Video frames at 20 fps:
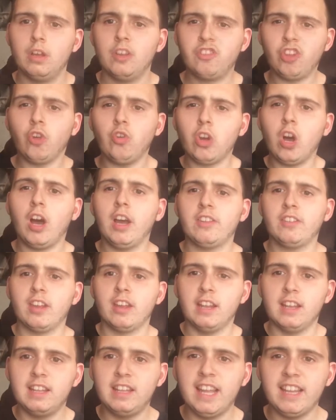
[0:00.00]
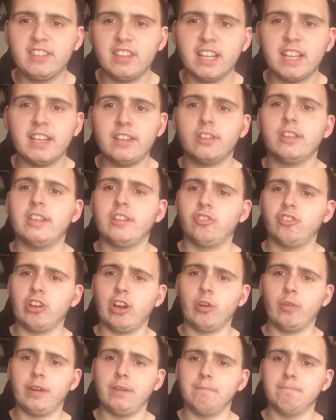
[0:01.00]
So guys, let's get into this,
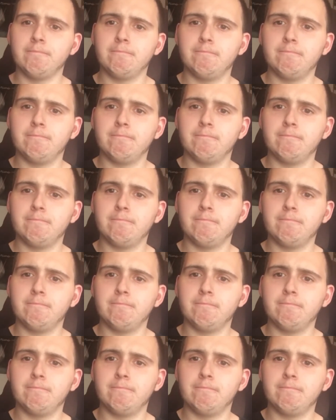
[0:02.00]
shall we?